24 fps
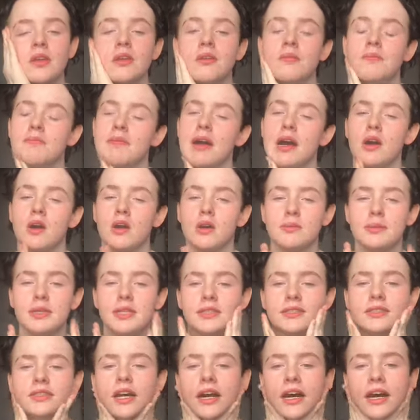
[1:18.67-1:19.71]
My
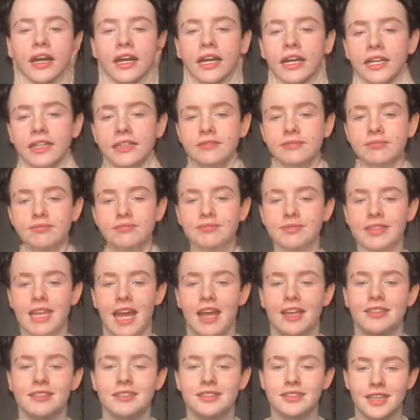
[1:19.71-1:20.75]
hobbies are
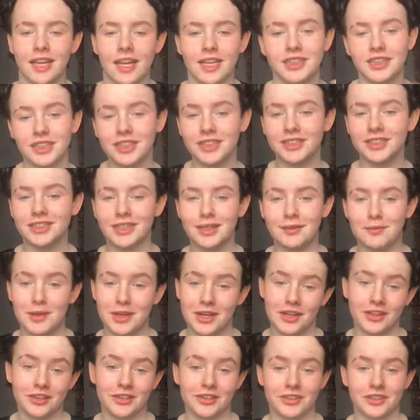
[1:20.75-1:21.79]
dance. As you can see, I'm wearing
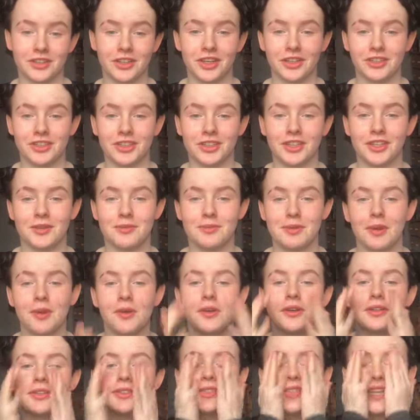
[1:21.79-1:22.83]
a leotard right now because